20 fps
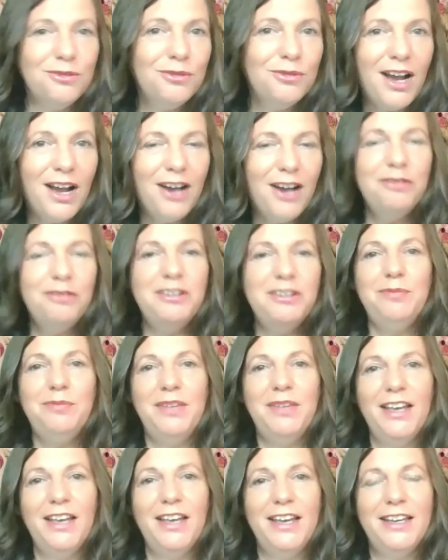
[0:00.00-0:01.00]
how we've
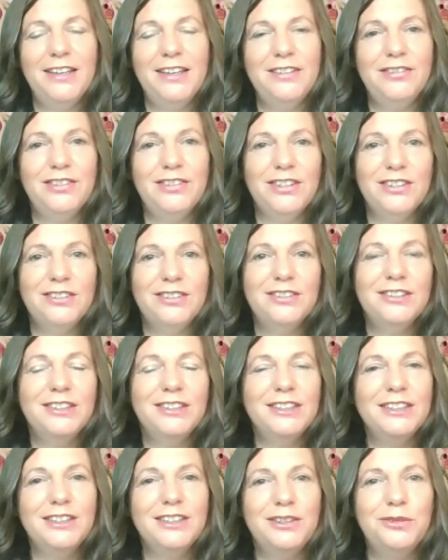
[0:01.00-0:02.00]
behaved.
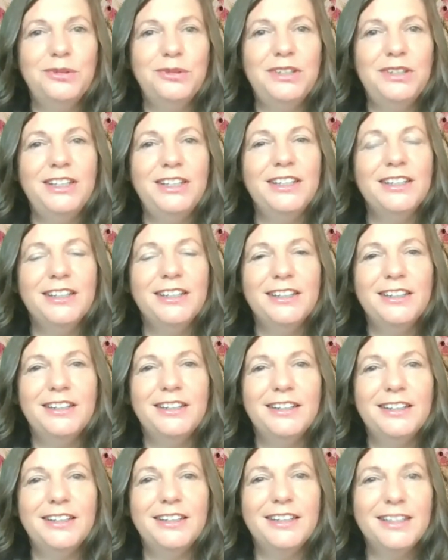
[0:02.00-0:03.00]
We
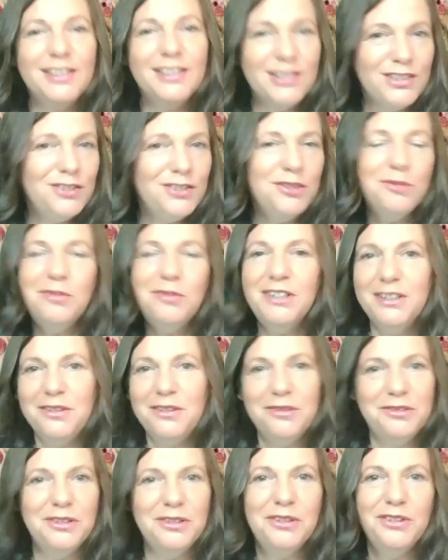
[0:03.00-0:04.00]
assume we
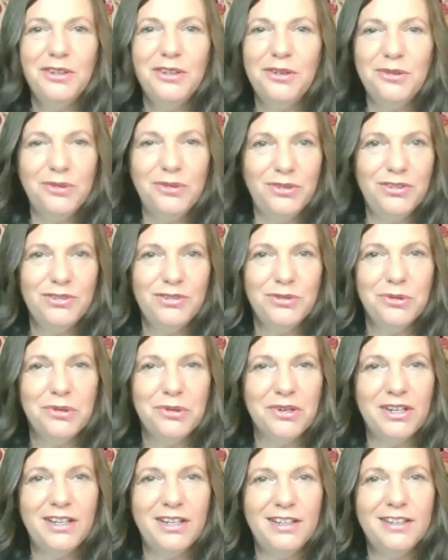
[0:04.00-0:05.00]
don't know the whole
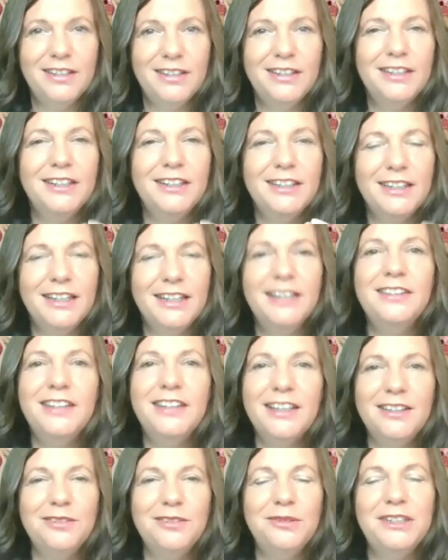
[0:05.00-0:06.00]
story. And
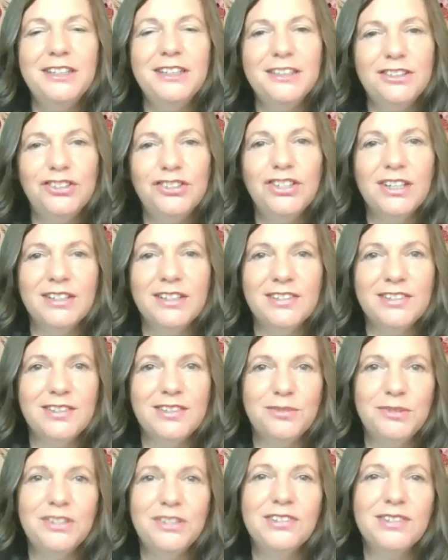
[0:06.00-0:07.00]
then we
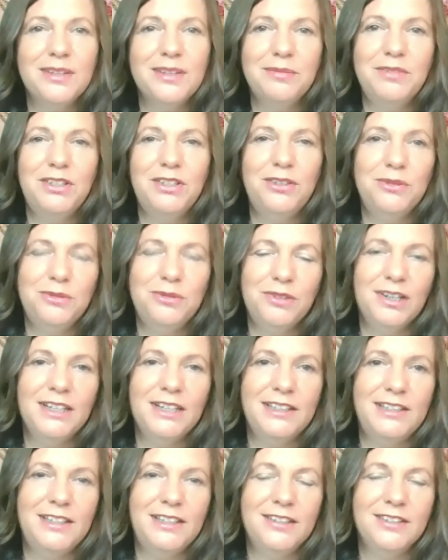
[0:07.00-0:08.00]
adjust with some new
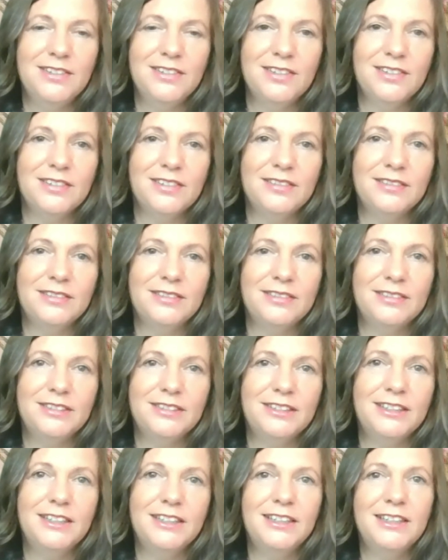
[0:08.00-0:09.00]
ideas.
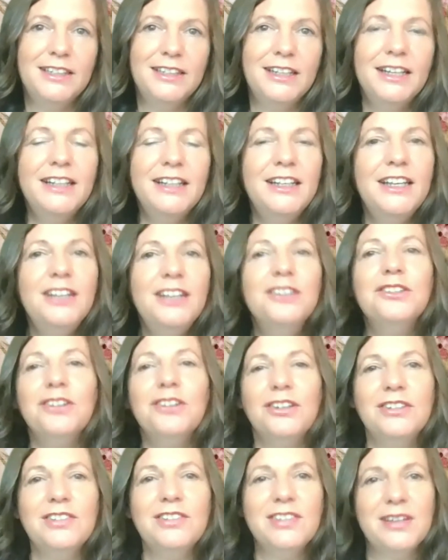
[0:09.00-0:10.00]
And here
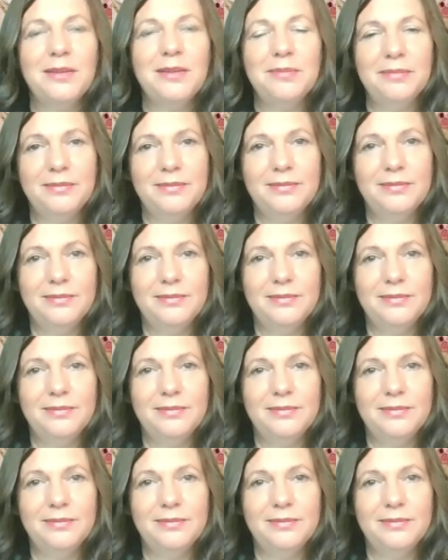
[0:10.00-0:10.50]
are some.